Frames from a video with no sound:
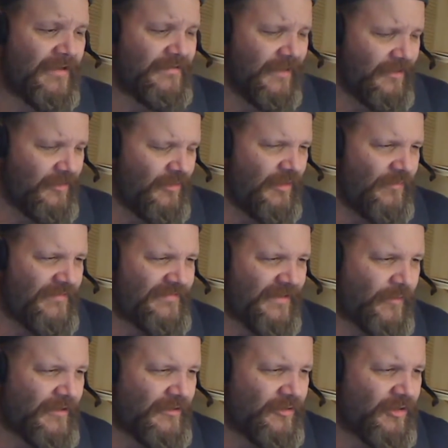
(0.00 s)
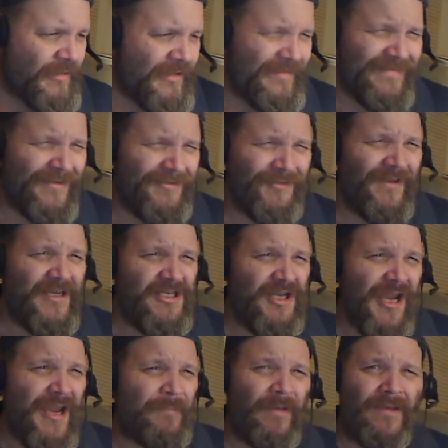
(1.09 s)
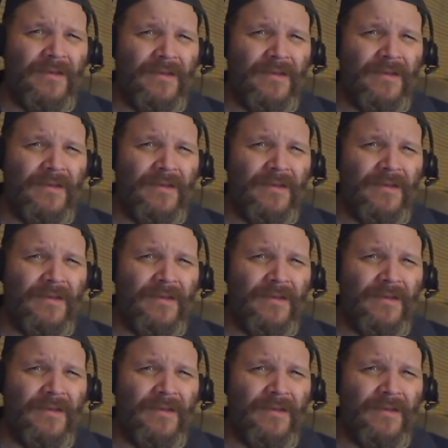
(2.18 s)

not only was he a regular human, he was also out of shape.